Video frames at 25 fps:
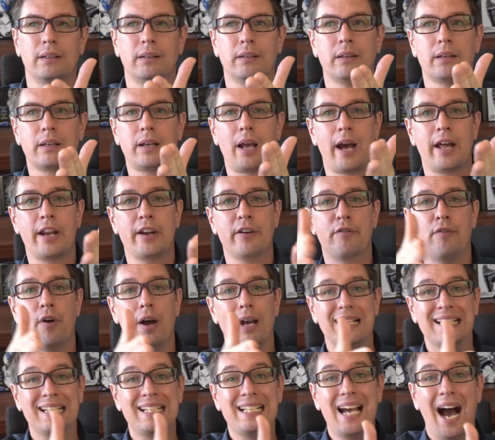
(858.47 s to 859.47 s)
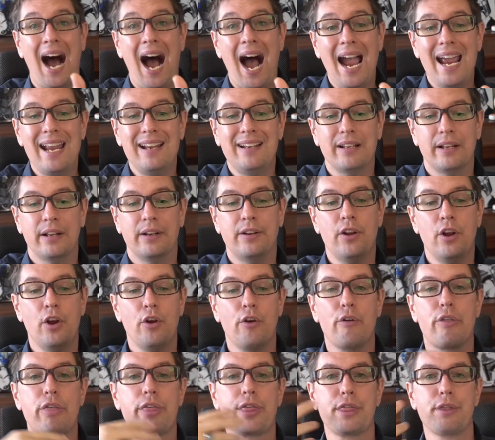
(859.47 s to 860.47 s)
kind of guided
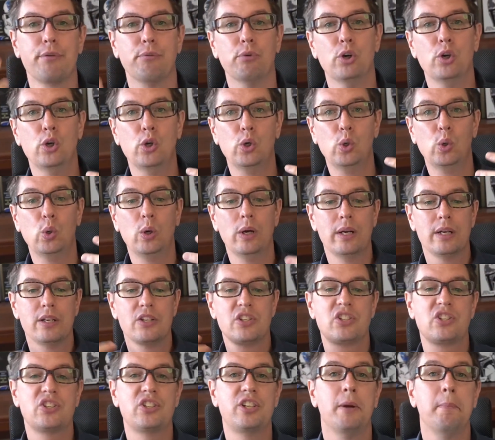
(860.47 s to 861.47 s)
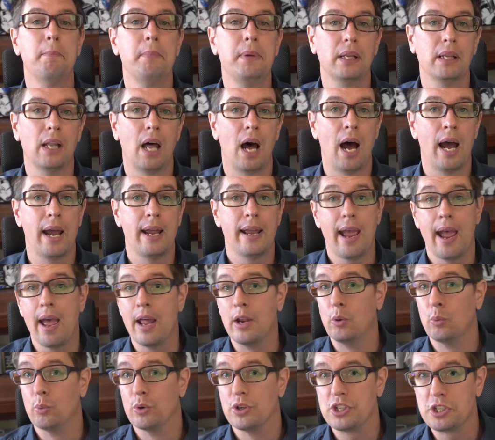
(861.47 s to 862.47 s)
through stimuli
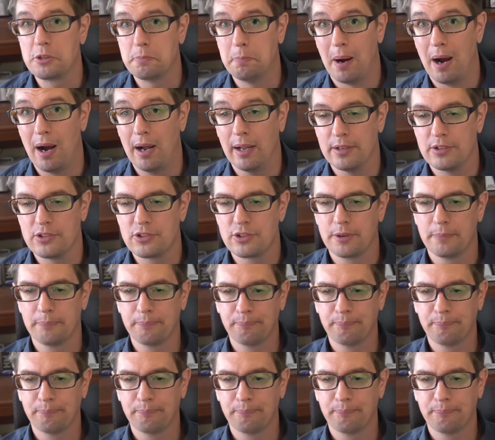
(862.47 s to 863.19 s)
and response.